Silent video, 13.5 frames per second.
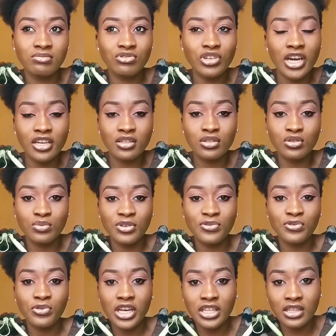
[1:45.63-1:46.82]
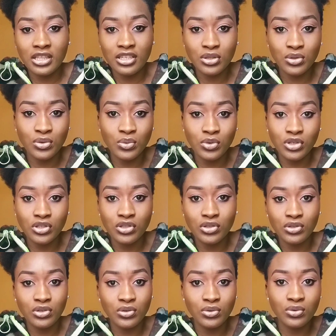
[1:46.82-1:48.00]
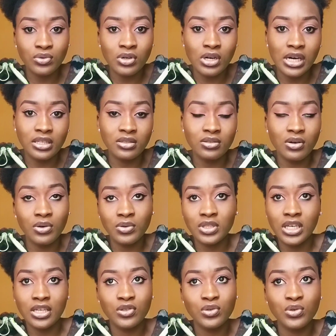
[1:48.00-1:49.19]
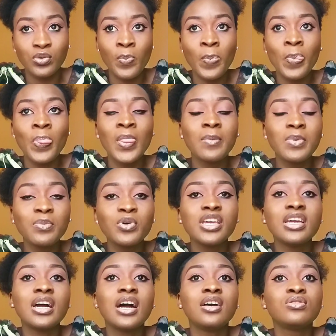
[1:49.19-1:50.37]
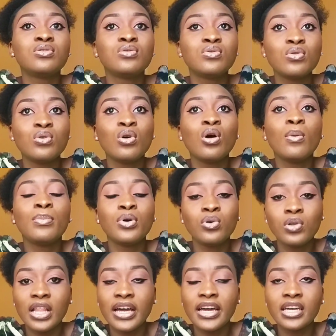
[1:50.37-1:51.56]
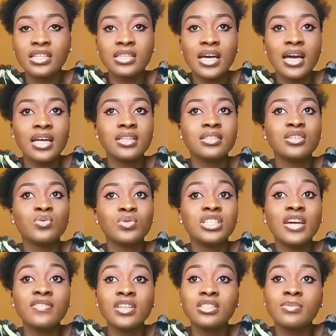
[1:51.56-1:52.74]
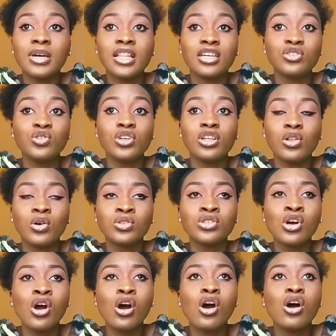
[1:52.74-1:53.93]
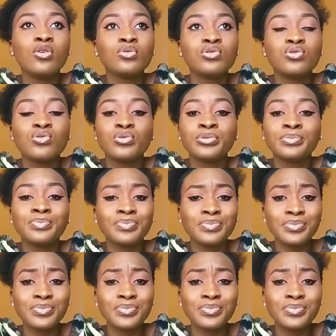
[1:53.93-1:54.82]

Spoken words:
trying to be friendly towards you and all that. So people here are so polite and they would definitely smile at you a lot. Also,